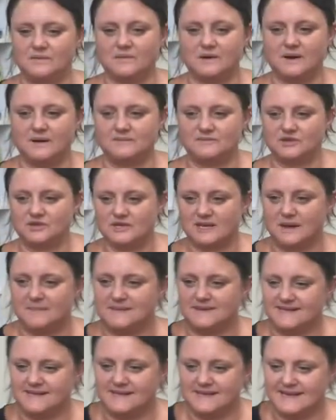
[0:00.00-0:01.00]
I'm just coming
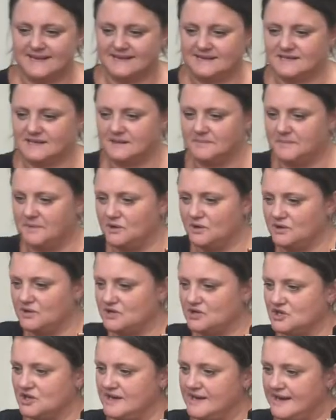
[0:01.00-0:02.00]
to the end of the
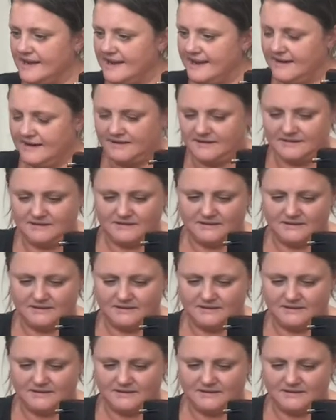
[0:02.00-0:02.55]
polishing now.